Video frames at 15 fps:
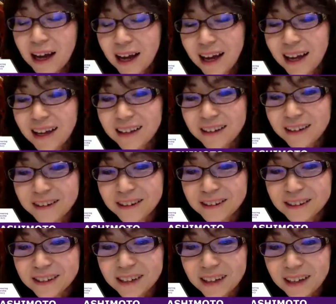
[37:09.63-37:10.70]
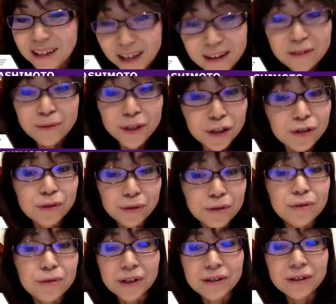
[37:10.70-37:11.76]
and yeah, we should do
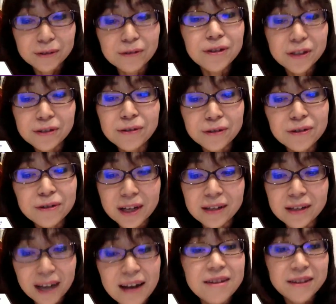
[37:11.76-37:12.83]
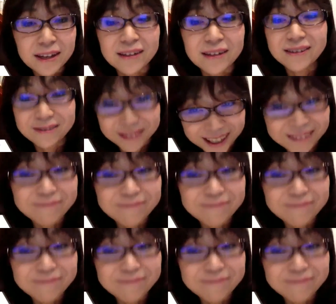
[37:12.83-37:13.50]
it. We should do that, I think. Yeah.